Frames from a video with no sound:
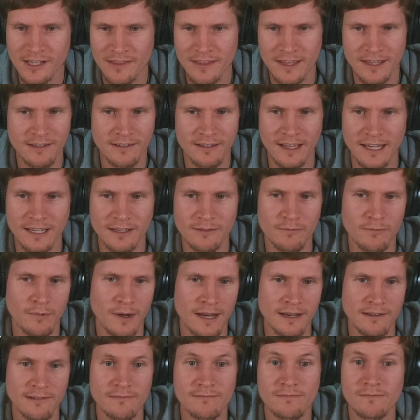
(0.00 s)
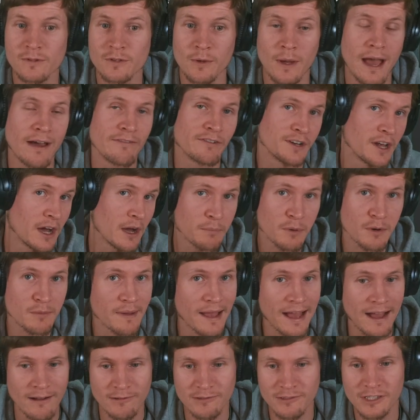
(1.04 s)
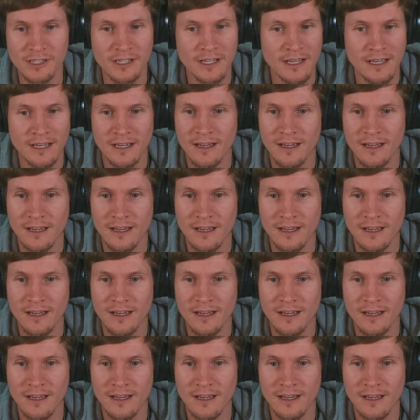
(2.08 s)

And then like when you have an upper bound,